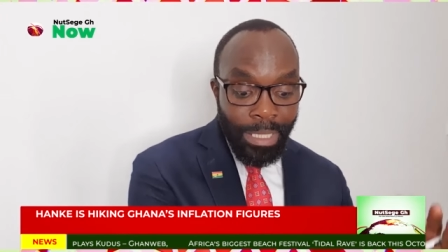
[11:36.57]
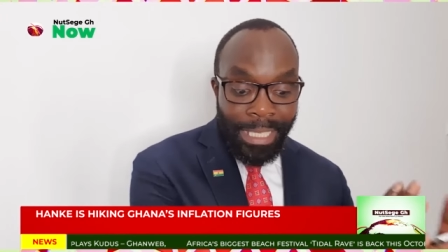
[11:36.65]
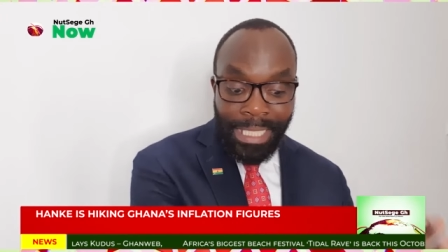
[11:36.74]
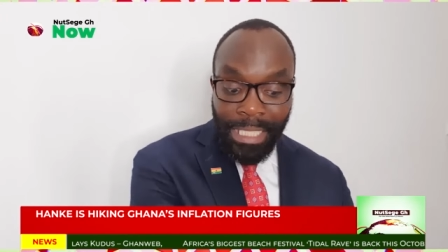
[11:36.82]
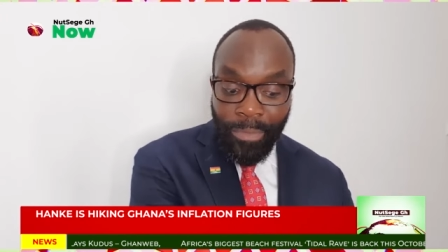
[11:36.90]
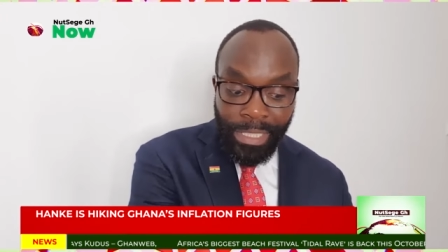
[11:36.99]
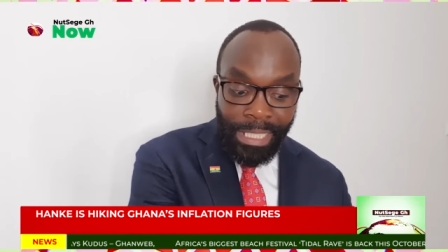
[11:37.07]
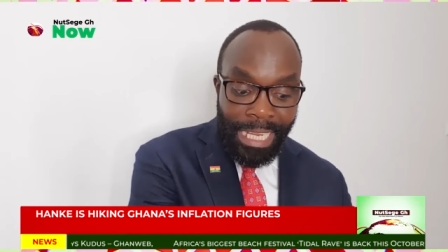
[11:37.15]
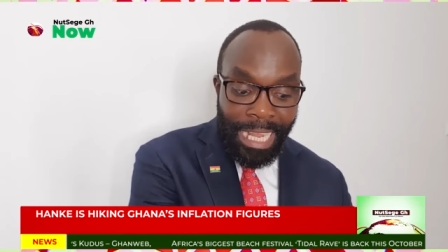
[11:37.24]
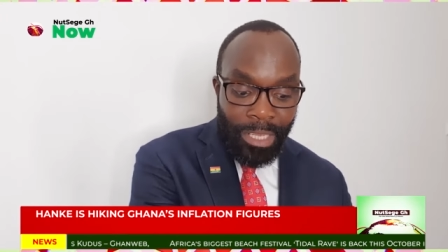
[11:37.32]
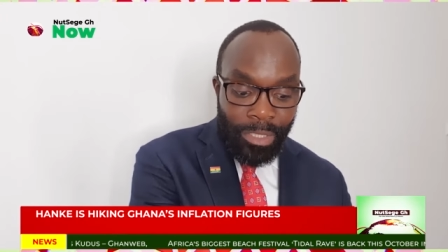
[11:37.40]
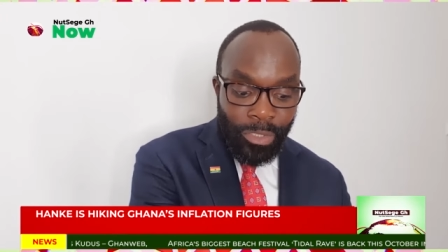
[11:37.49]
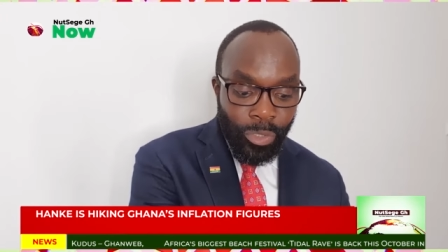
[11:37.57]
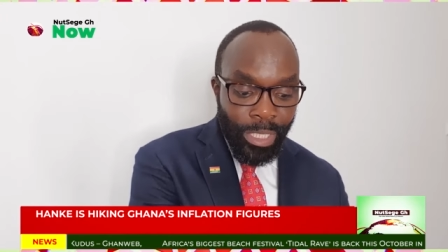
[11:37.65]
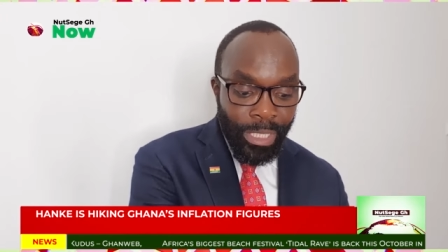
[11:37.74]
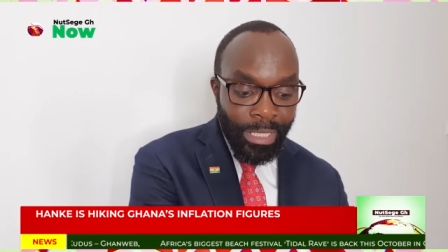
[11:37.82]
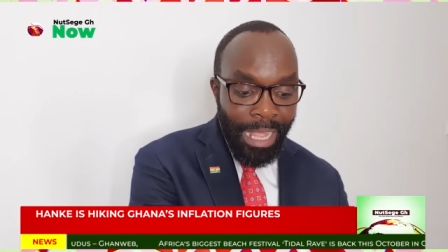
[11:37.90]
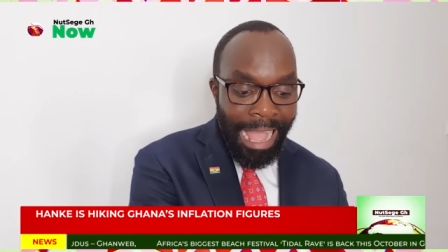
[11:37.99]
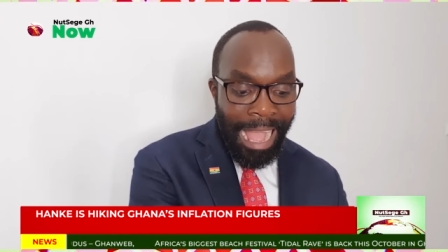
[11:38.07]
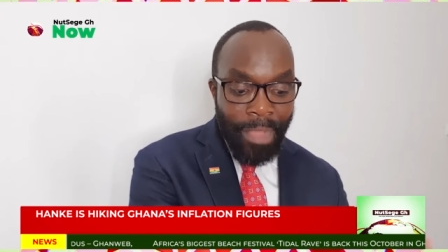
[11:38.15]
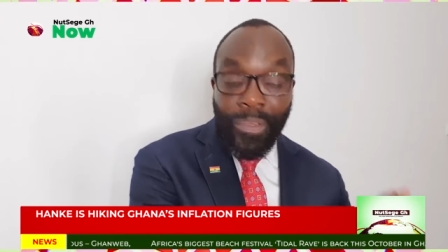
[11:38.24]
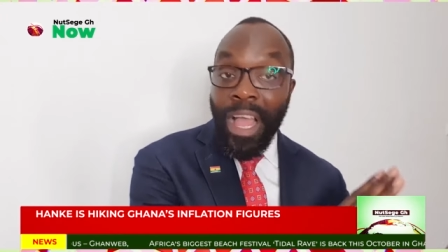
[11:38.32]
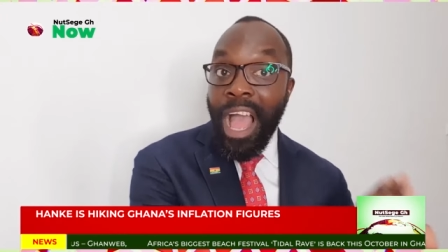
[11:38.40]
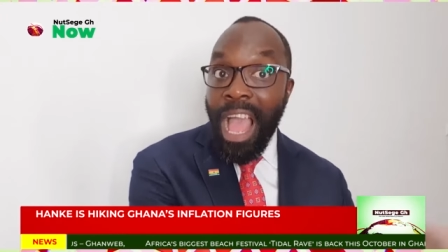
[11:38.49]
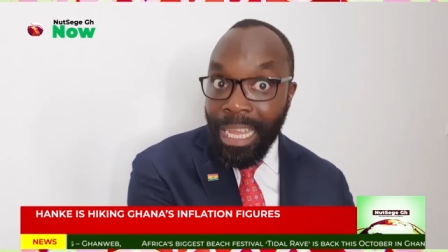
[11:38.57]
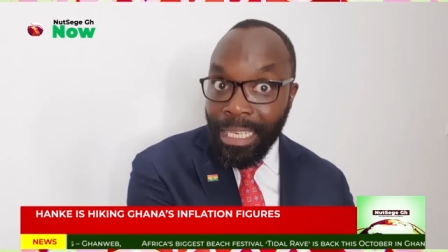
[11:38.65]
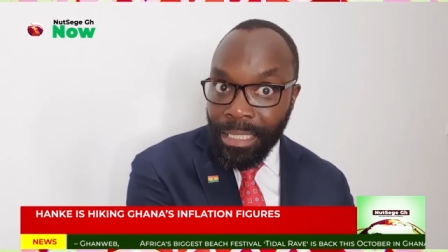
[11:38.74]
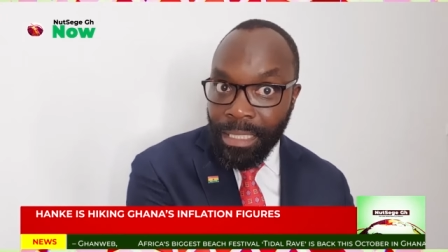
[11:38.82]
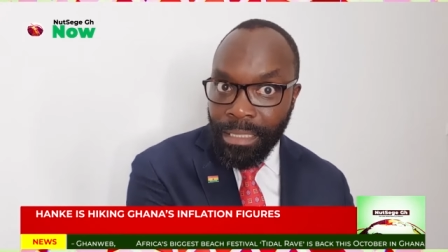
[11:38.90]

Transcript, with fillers: than 70 countries have had,